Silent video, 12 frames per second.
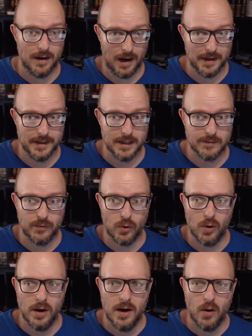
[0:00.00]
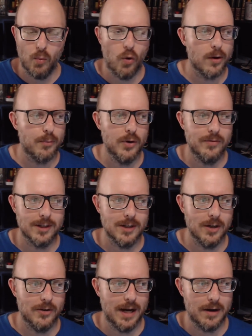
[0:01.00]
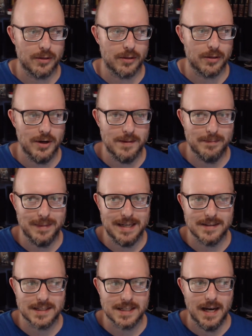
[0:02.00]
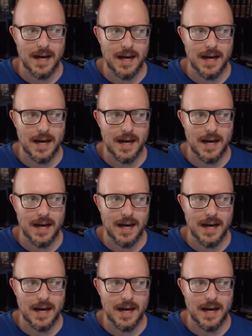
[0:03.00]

I need it for. Waterproof, we can go down to 30 meters.